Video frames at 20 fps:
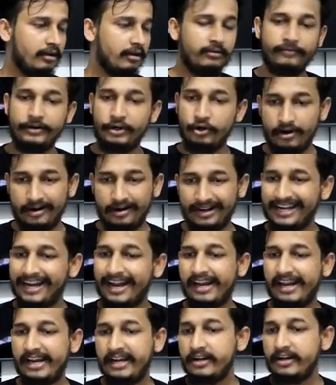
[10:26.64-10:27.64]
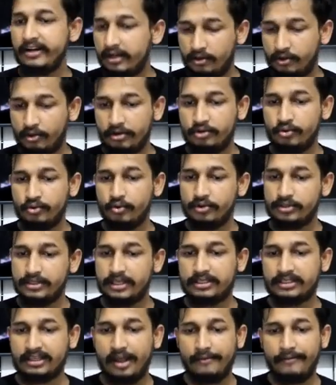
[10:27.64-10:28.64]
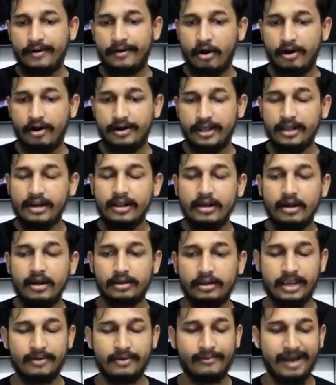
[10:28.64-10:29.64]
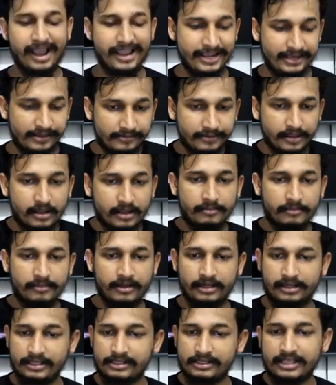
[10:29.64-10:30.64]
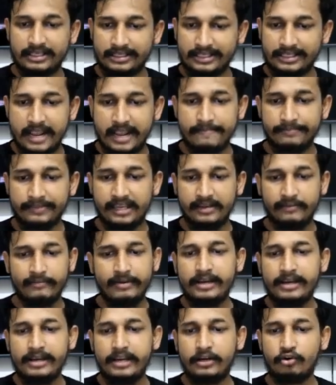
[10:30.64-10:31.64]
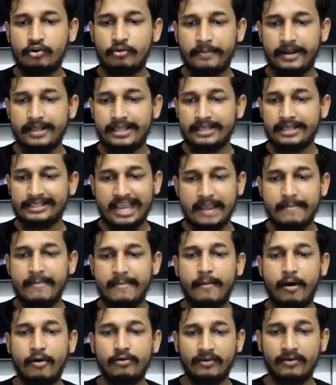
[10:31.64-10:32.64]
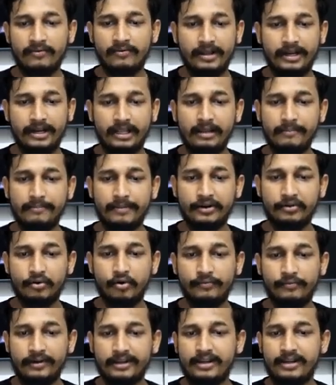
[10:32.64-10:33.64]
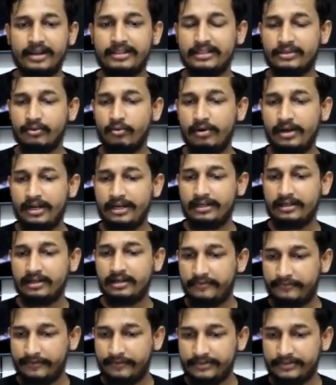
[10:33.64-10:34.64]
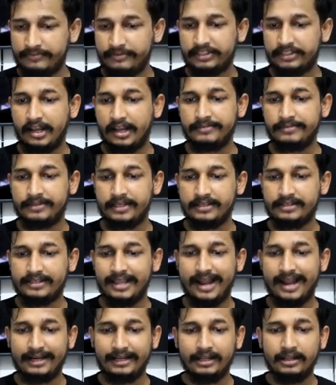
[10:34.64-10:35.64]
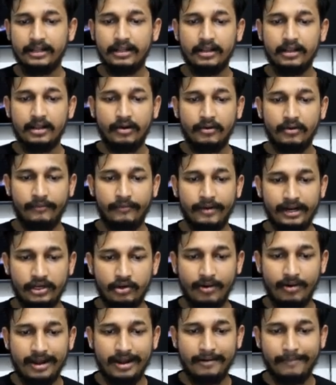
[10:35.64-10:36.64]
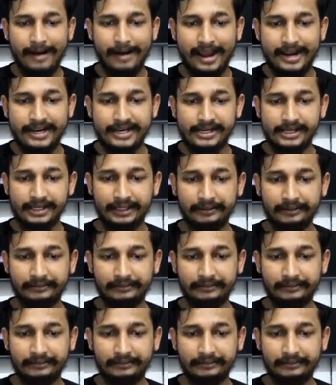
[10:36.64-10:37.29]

we don't really need to use this cover order. Okay. Why? It is the same thing. We need to pay the same amount of money. But over here, the only difference which comes is that when you are buying,